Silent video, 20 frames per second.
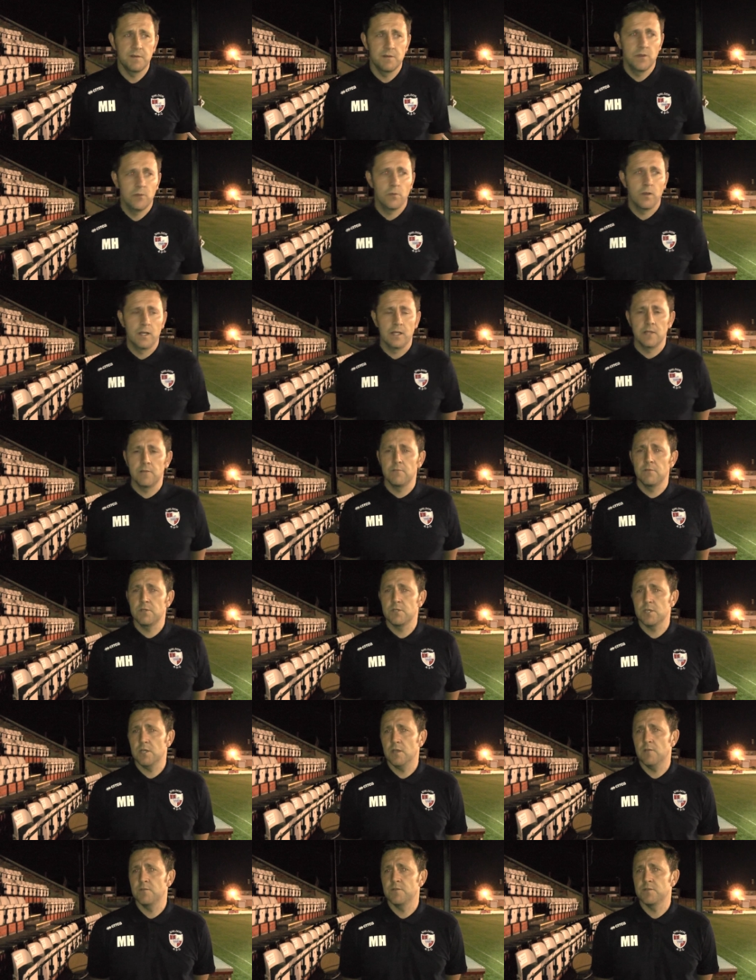they do well in the
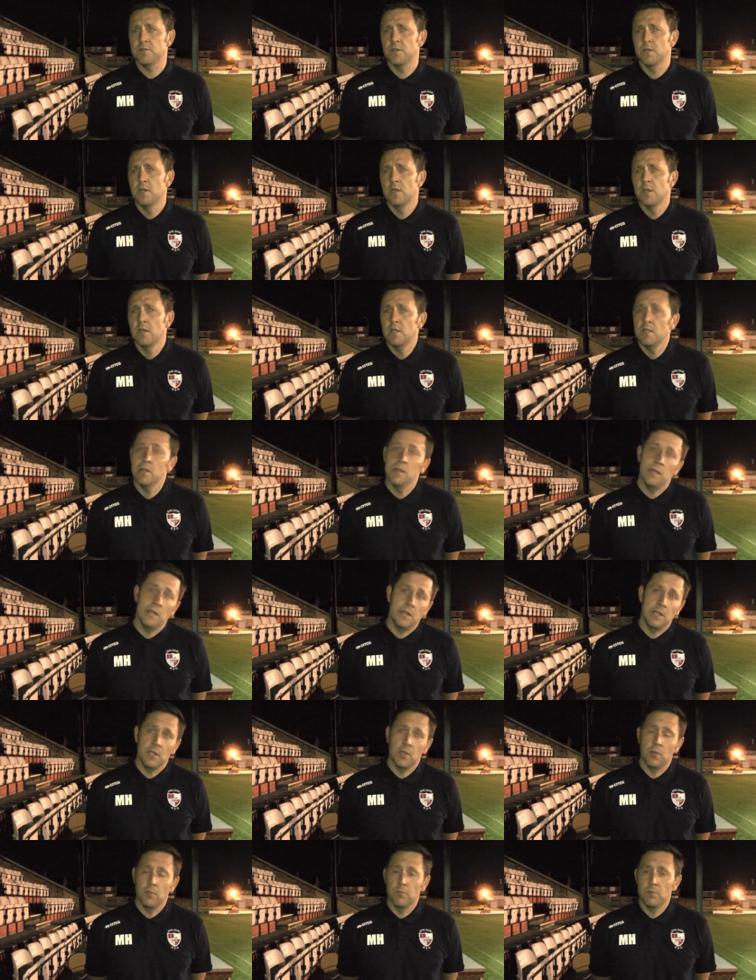reserves, then
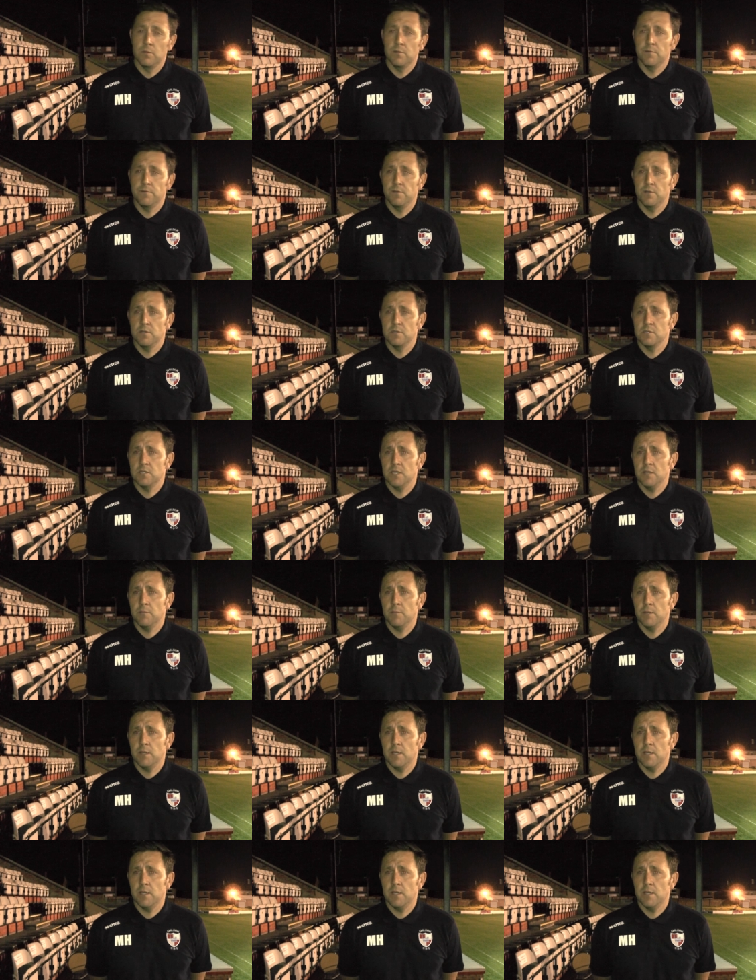they come with the first team.